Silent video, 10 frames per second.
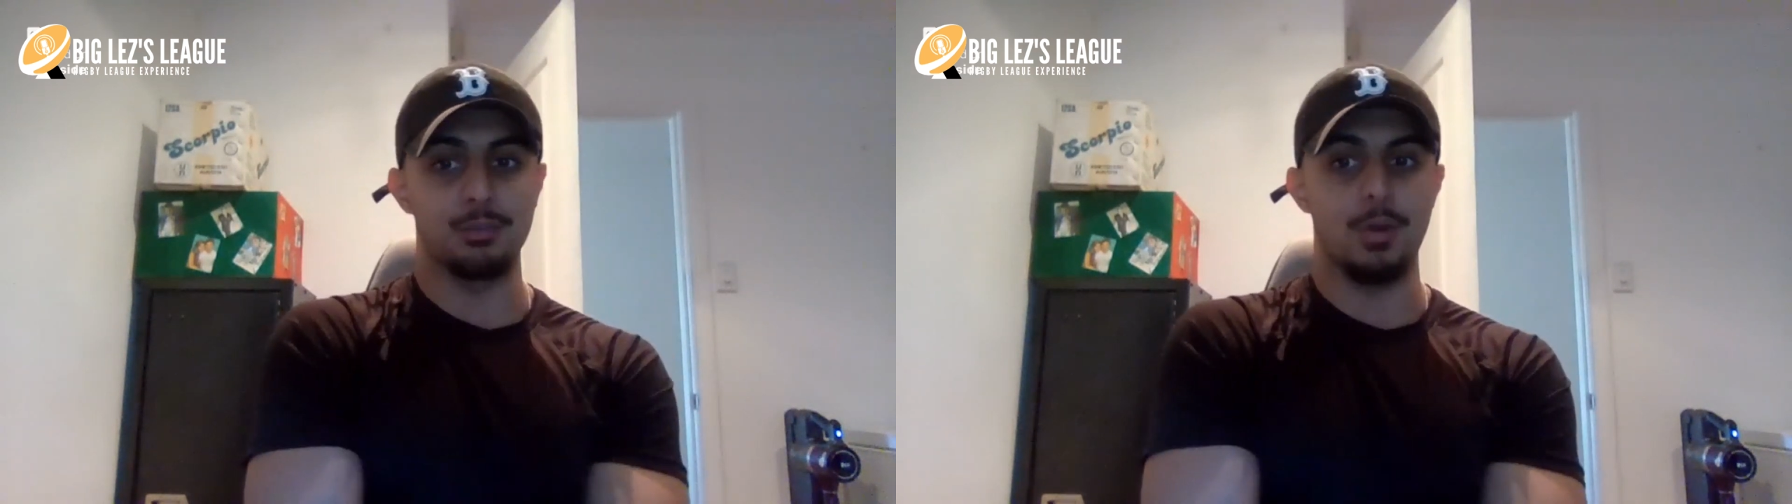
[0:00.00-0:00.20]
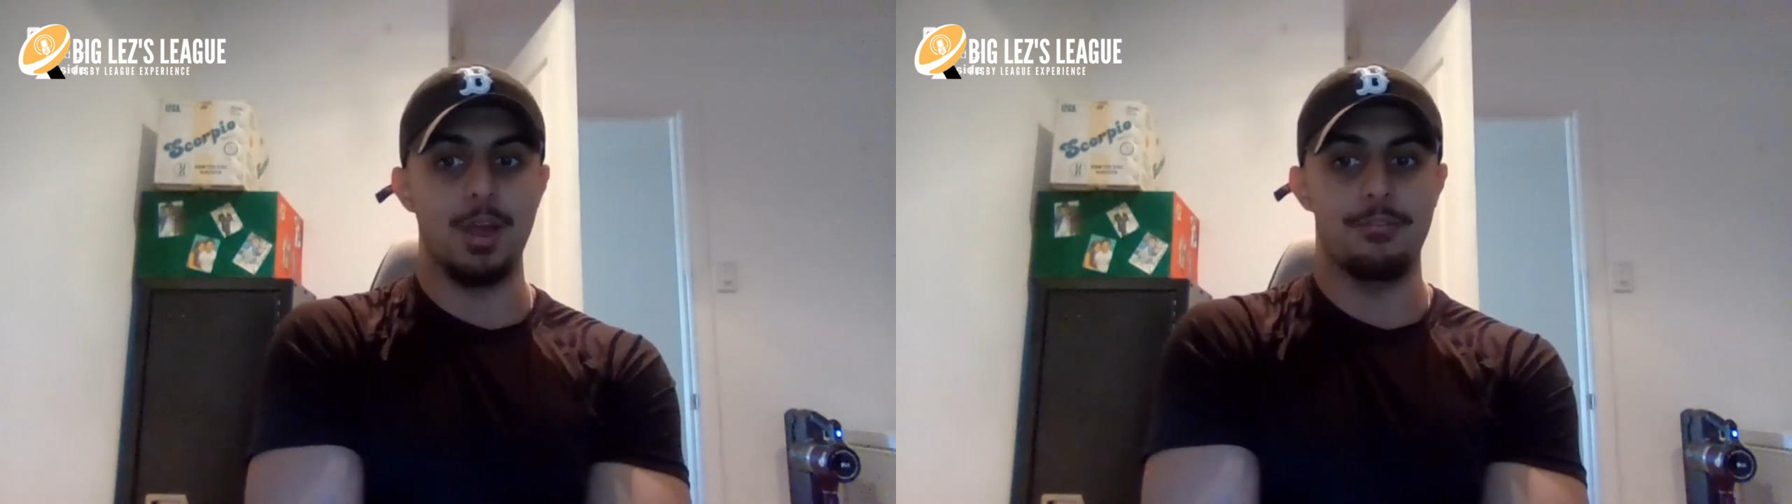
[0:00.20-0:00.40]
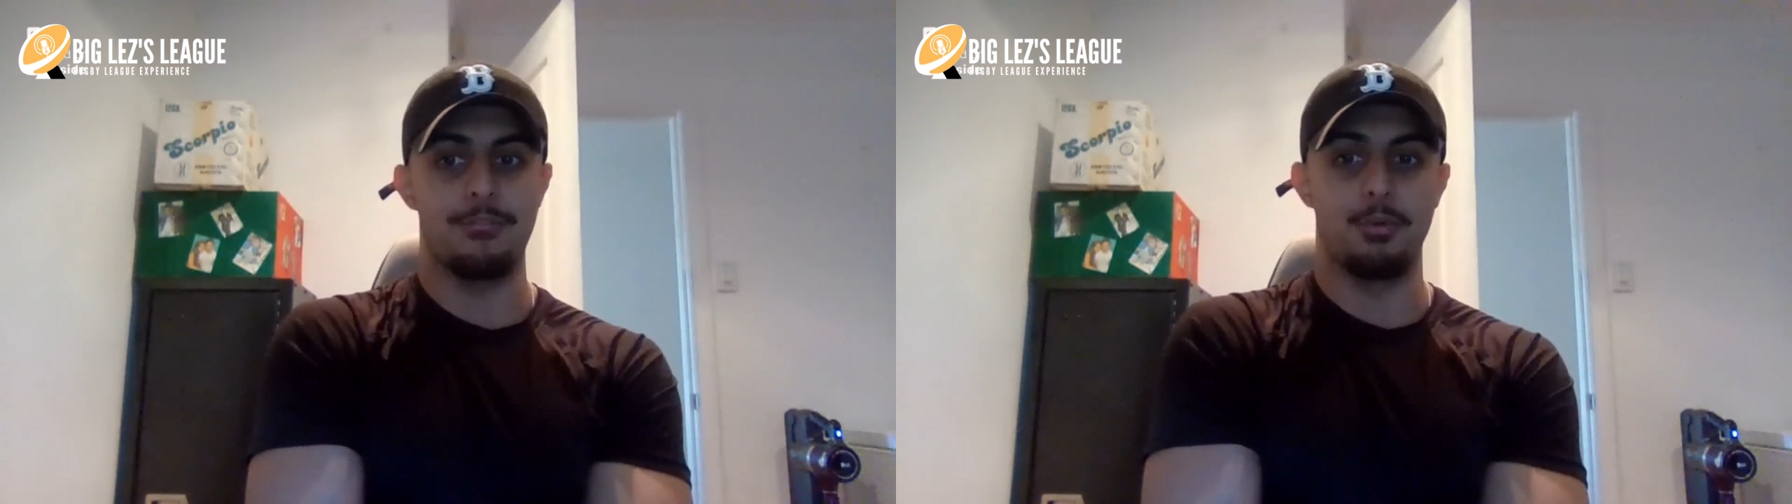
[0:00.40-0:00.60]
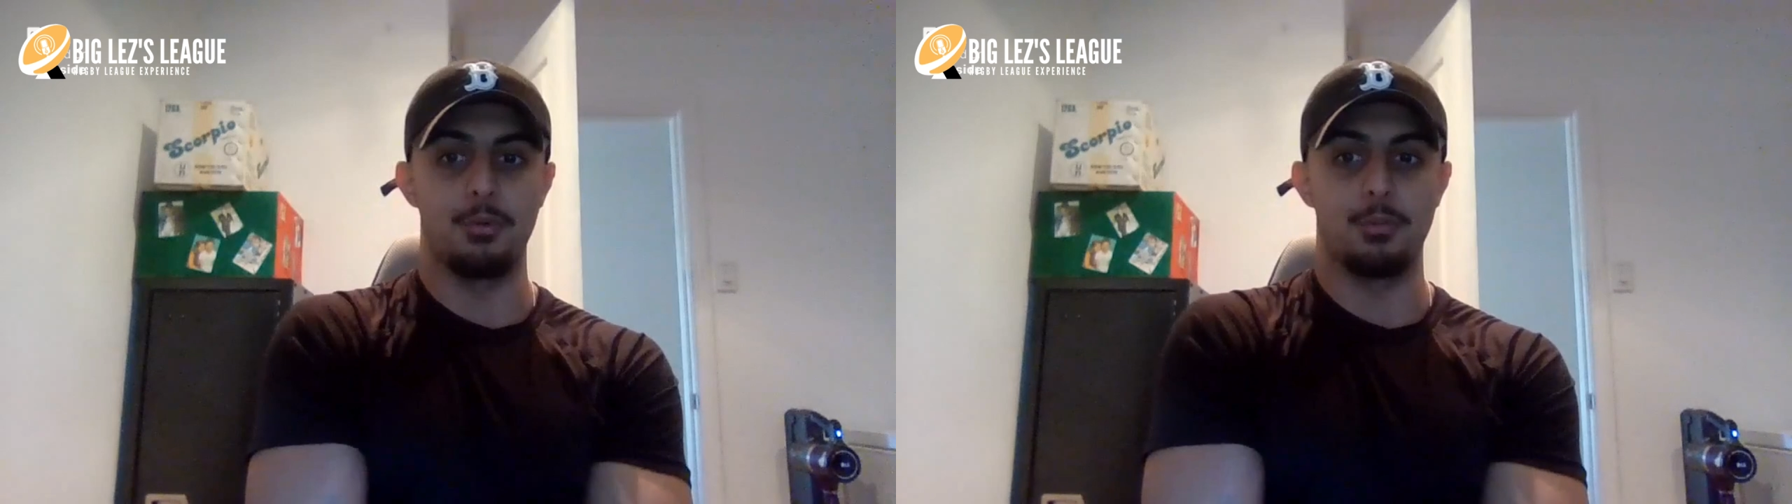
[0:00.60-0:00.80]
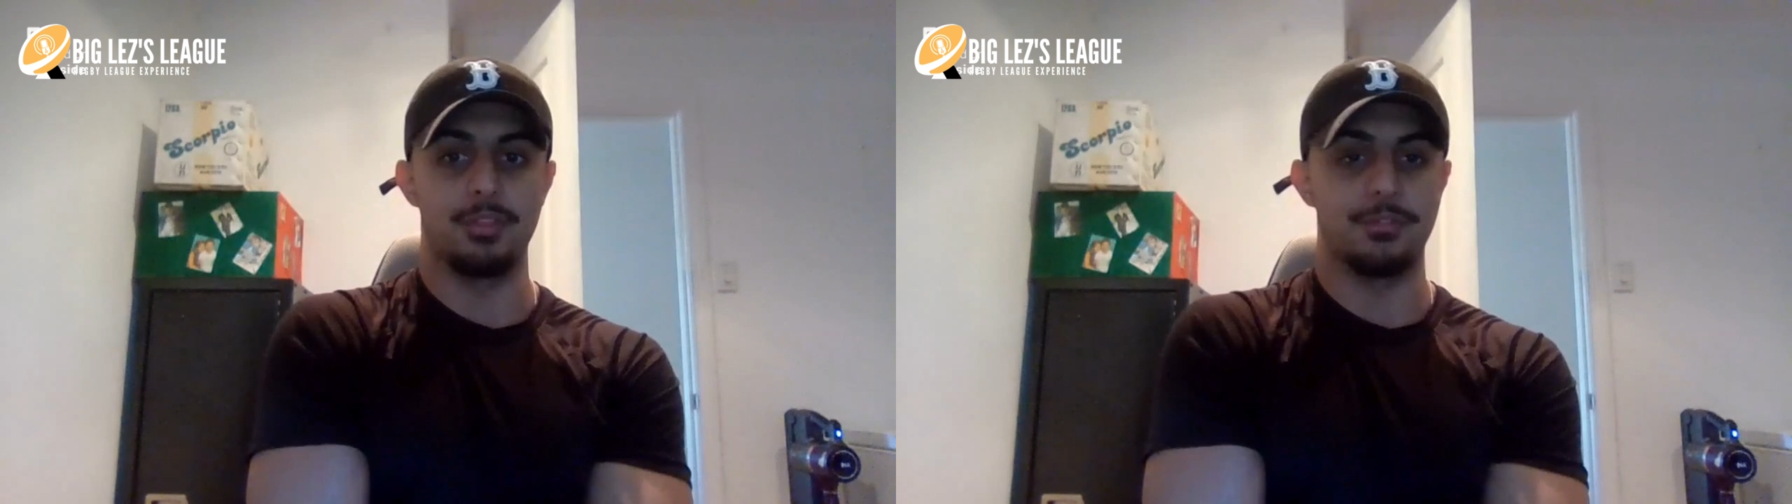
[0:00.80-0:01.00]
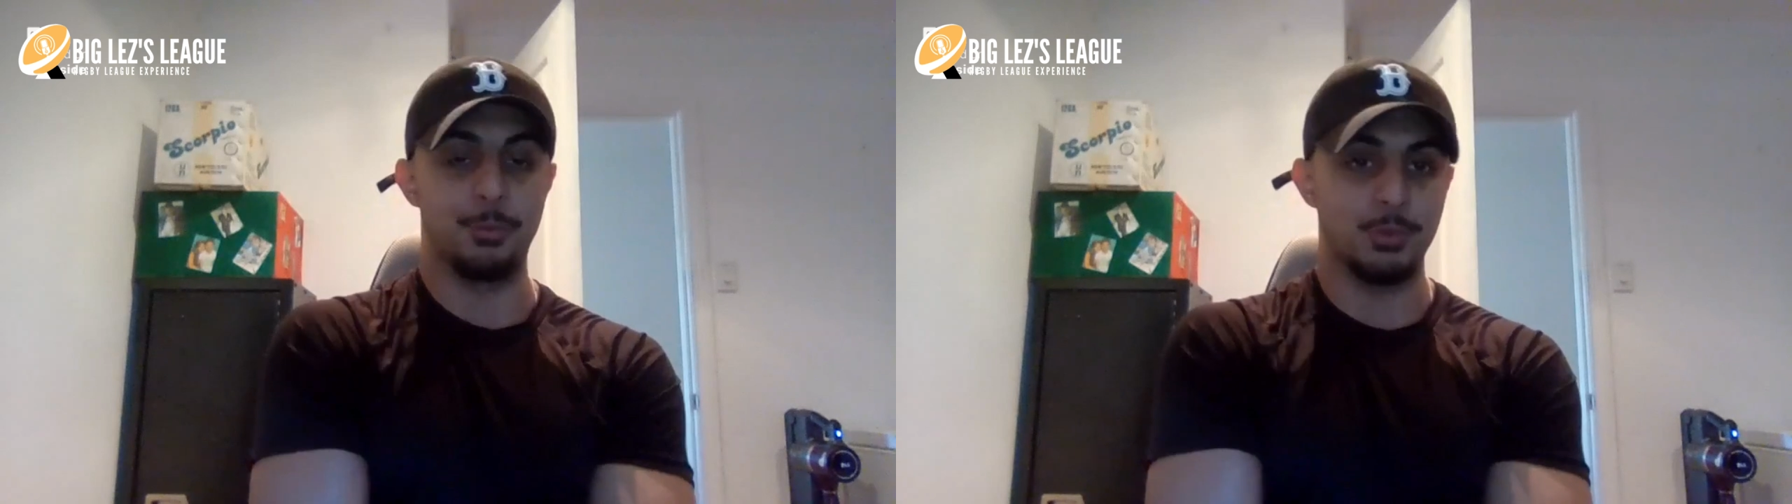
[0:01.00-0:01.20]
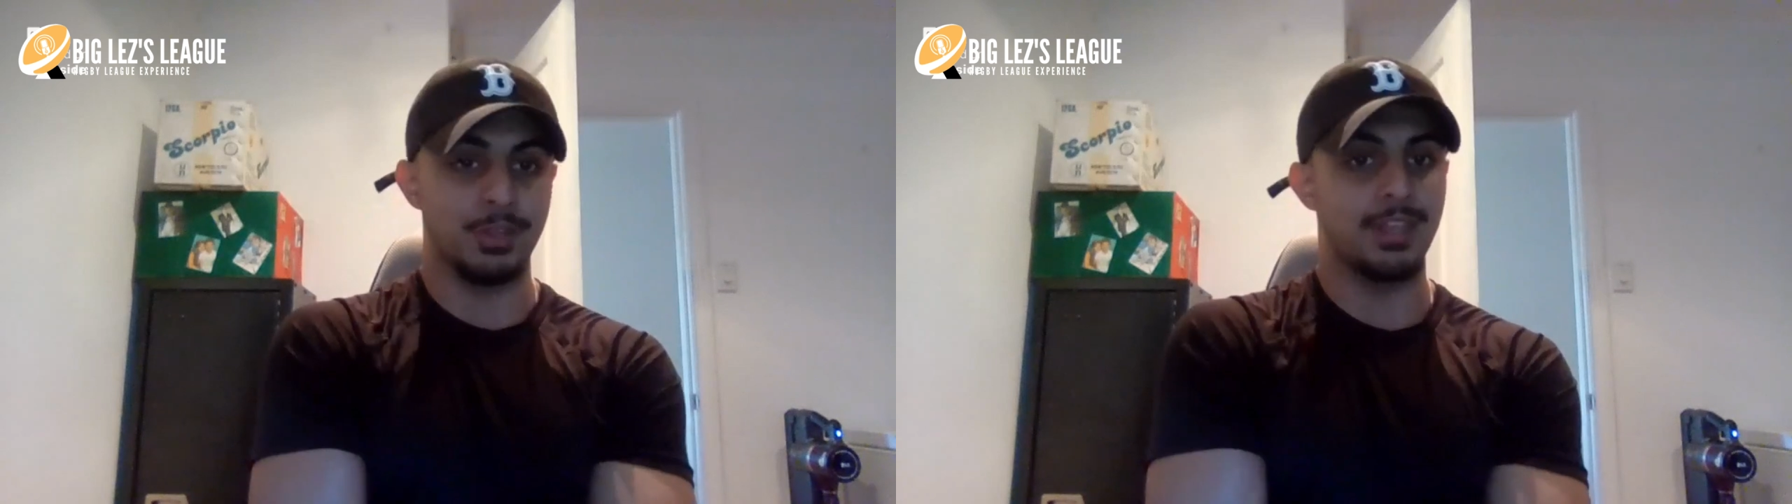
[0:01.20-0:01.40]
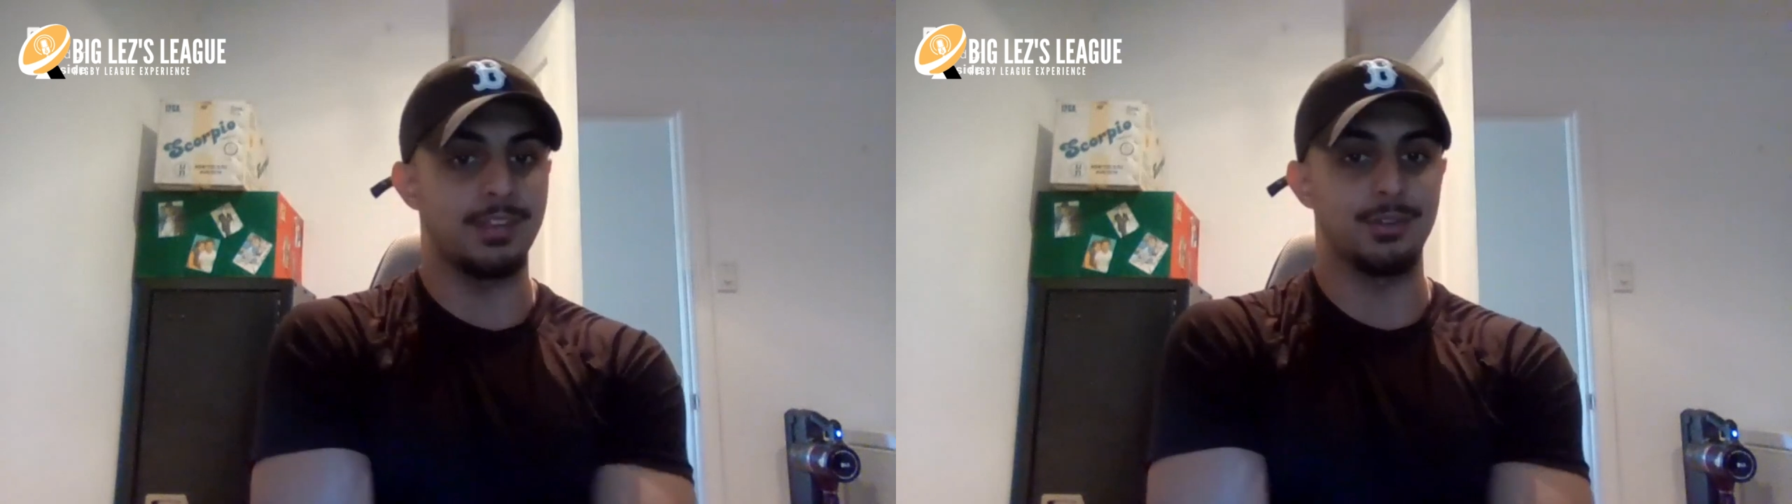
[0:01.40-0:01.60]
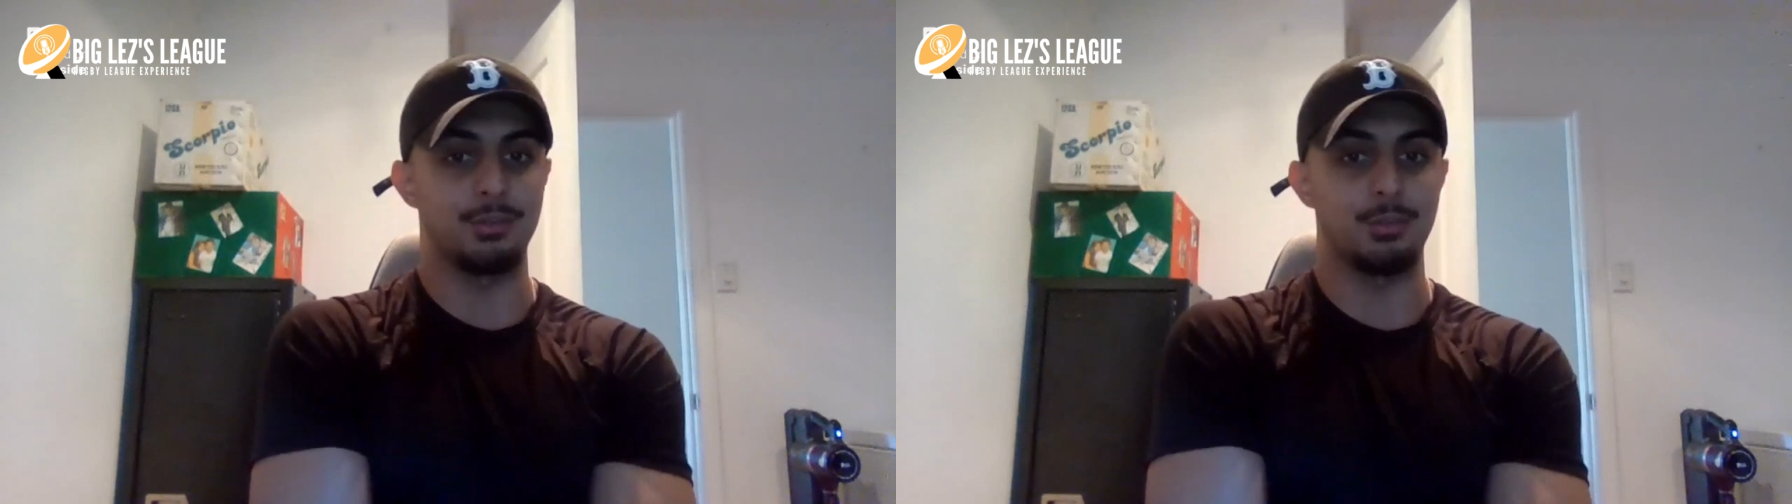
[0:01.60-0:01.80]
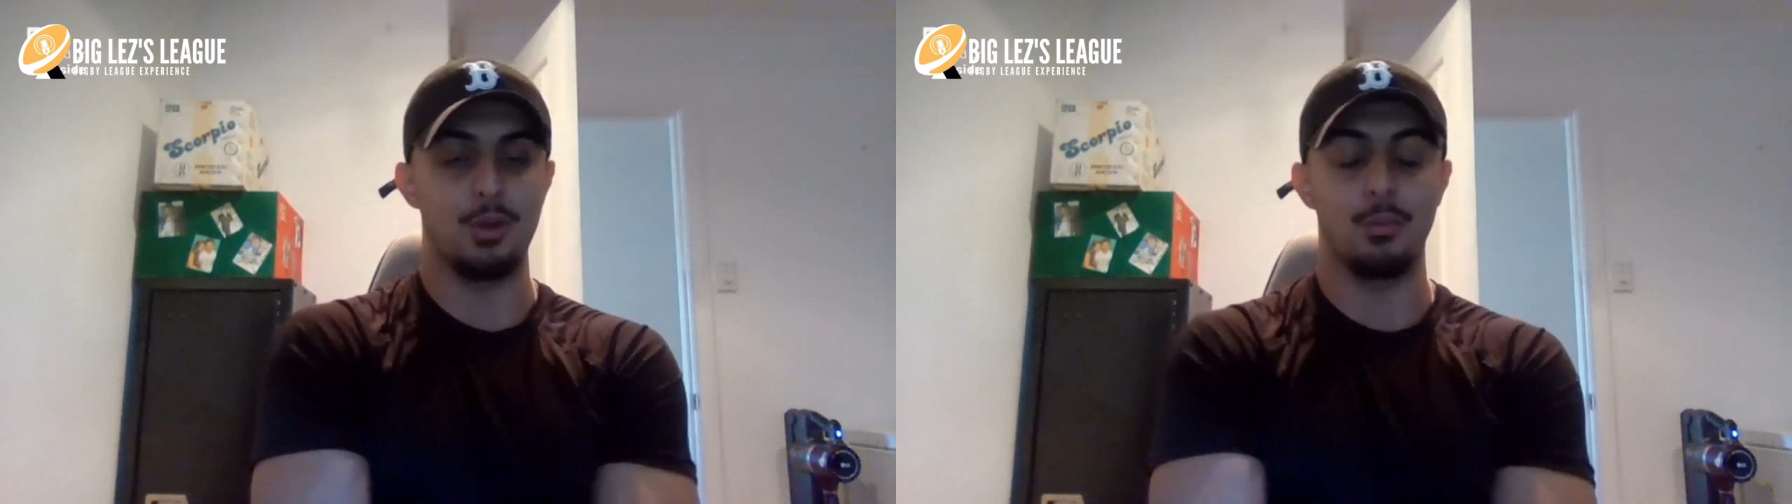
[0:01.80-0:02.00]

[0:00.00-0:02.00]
right foot with a few kicks as well,